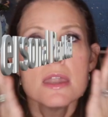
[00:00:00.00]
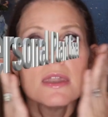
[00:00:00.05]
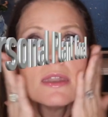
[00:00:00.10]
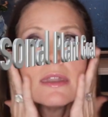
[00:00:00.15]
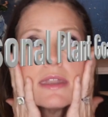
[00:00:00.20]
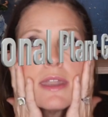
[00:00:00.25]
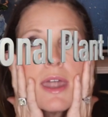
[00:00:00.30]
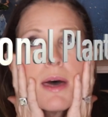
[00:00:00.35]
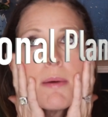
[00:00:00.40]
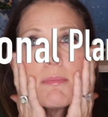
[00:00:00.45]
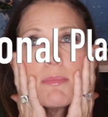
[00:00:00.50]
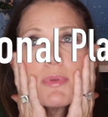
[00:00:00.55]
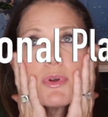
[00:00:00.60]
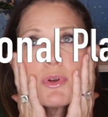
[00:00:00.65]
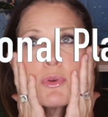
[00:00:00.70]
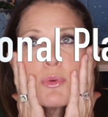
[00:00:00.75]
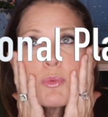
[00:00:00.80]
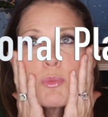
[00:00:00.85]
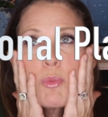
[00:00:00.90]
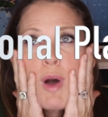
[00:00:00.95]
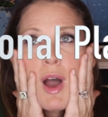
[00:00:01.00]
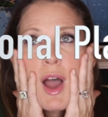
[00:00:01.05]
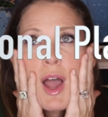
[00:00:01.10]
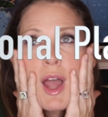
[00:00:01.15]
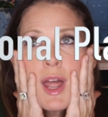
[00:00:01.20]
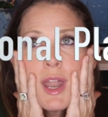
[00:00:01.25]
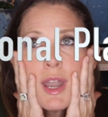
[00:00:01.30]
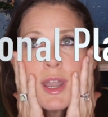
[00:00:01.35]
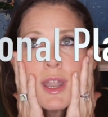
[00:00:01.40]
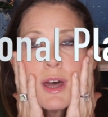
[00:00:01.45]
Number
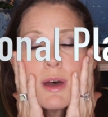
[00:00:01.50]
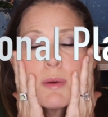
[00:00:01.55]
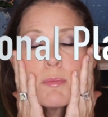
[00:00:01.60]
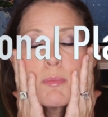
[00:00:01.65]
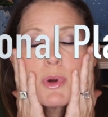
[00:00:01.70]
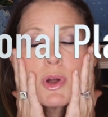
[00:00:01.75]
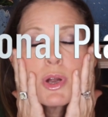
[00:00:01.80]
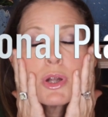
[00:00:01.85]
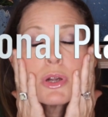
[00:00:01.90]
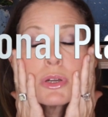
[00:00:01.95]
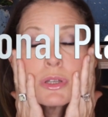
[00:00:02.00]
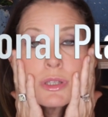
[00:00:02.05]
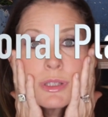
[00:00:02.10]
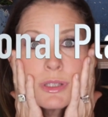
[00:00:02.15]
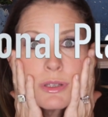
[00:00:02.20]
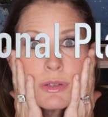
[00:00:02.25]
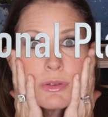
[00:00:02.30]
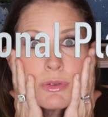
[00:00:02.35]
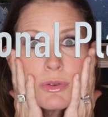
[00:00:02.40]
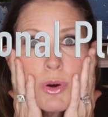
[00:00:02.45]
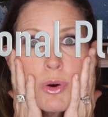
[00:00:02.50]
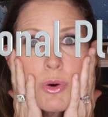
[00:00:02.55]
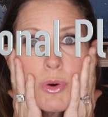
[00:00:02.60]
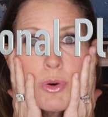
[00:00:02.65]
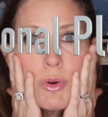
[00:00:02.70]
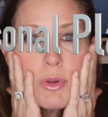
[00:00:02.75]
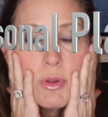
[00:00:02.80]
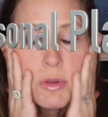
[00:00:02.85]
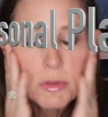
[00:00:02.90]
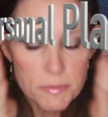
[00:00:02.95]
one personal
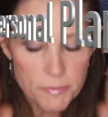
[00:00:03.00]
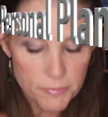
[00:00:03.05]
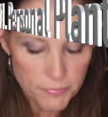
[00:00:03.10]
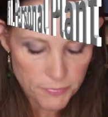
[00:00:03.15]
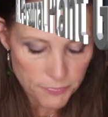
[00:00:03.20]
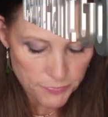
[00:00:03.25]
goal,